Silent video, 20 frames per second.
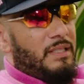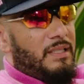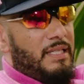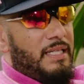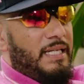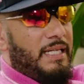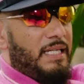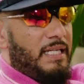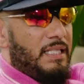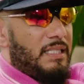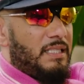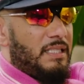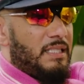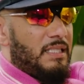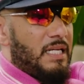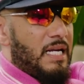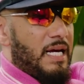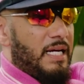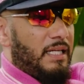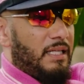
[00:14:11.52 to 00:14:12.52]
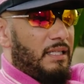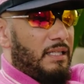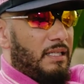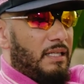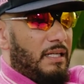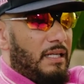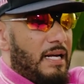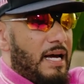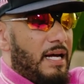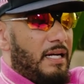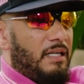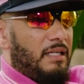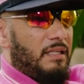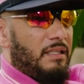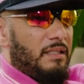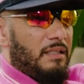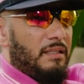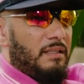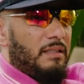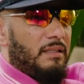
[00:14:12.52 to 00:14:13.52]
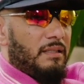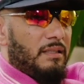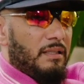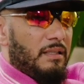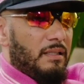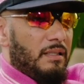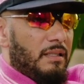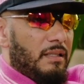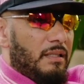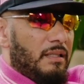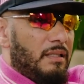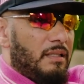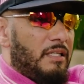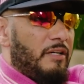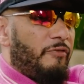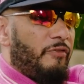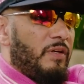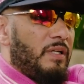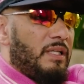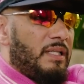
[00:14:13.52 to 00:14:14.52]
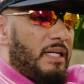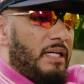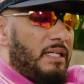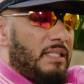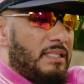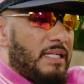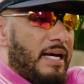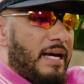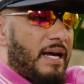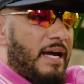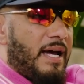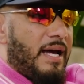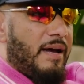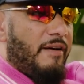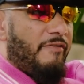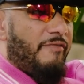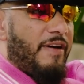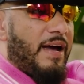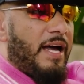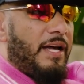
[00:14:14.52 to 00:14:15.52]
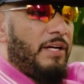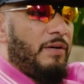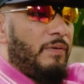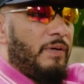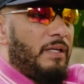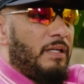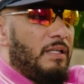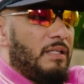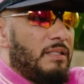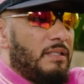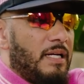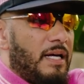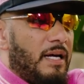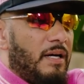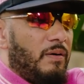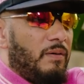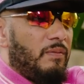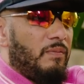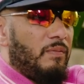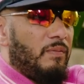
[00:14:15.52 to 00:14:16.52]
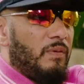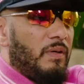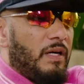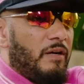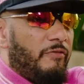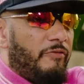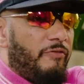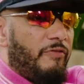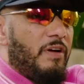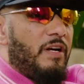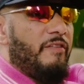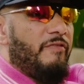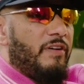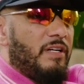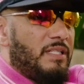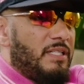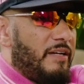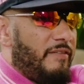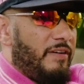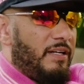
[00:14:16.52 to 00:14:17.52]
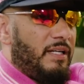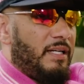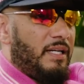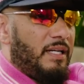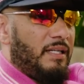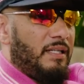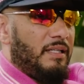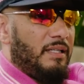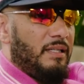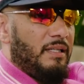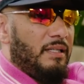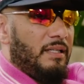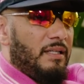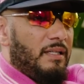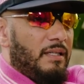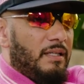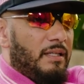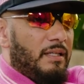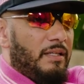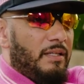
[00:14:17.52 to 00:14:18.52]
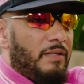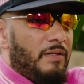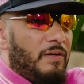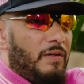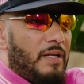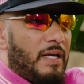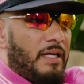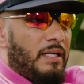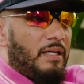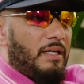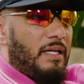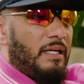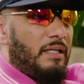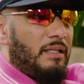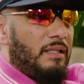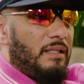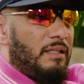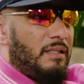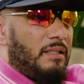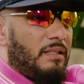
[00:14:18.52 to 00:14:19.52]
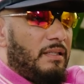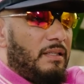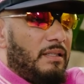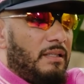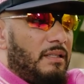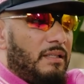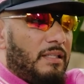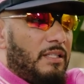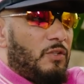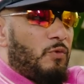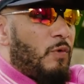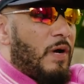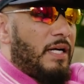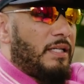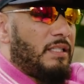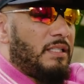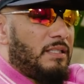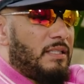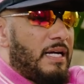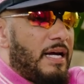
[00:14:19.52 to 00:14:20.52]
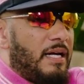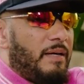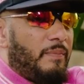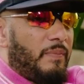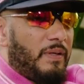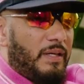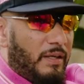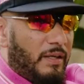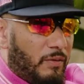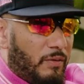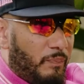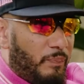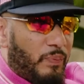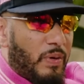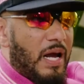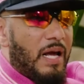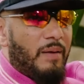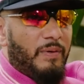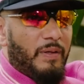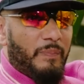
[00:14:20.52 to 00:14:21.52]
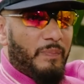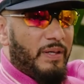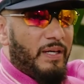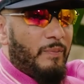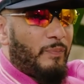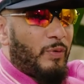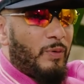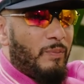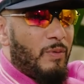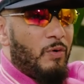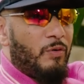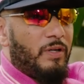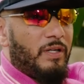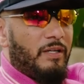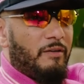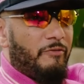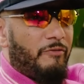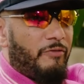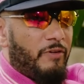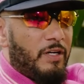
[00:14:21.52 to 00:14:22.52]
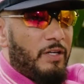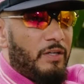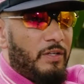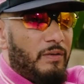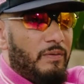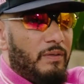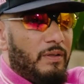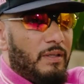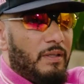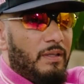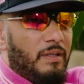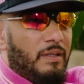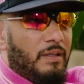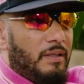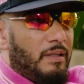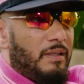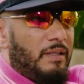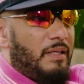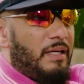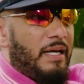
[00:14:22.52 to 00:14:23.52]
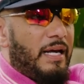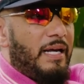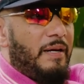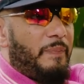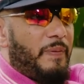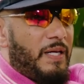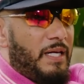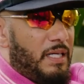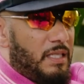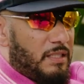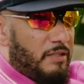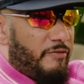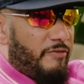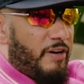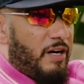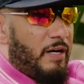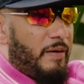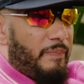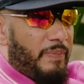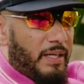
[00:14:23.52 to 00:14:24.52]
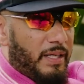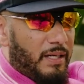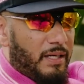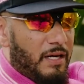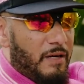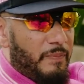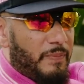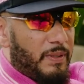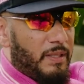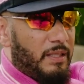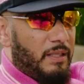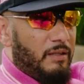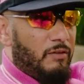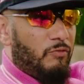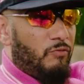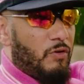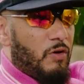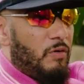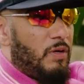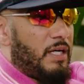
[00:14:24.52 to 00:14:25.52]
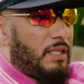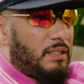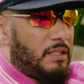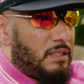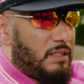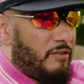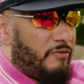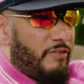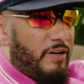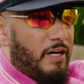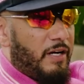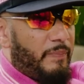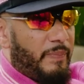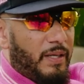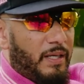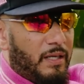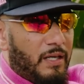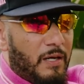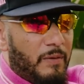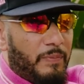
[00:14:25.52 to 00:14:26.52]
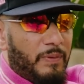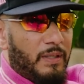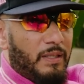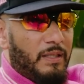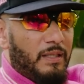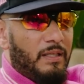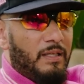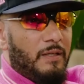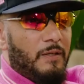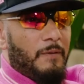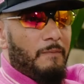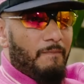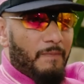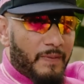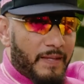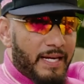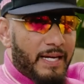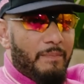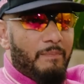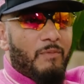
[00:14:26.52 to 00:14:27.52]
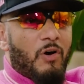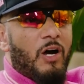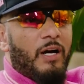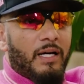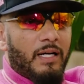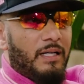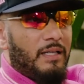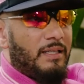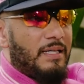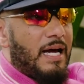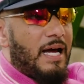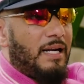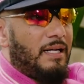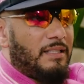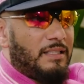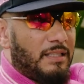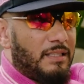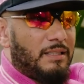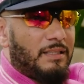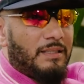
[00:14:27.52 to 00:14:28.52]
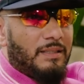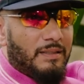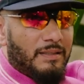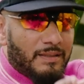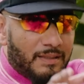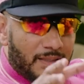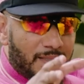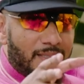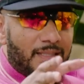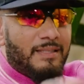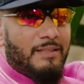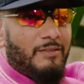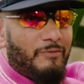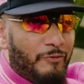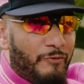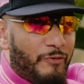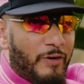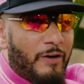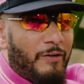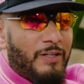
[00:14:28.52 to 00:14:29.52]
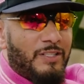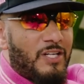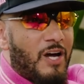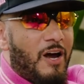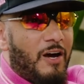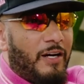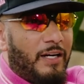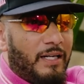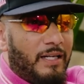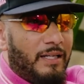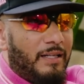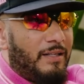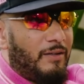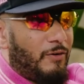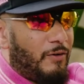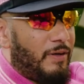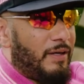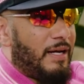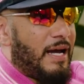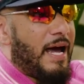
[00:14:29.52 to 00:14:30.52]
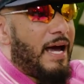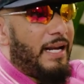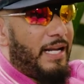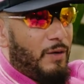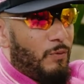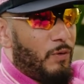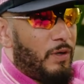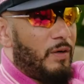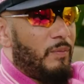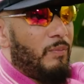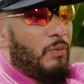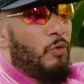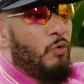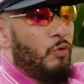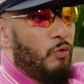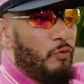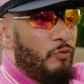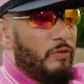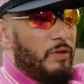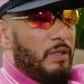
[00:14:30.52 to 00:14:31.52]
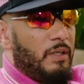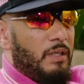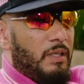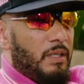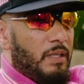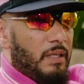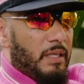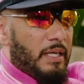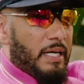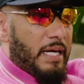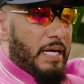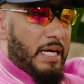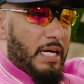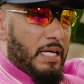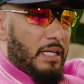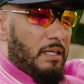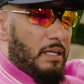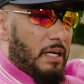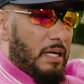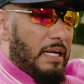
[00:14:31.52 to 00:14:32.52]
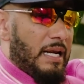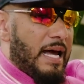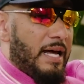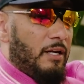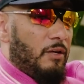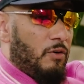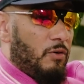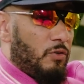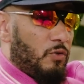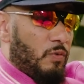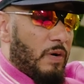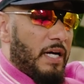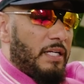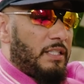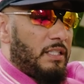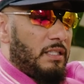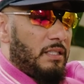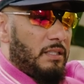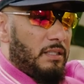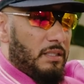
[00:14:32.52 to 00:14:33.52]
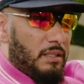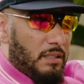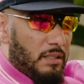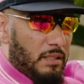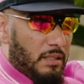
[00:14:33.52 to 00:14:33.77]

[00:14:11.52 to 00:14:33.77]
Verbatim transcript: thing is, is like a lot of the different things that have value in it is not in front of us every day. You know, like like this watch is not probably being promoted in front of you. Mm-hmm. The A P is a very big company. Rolex is a very big company. They marketing dollars is very targeted on how they want to move. And a lot of those watches,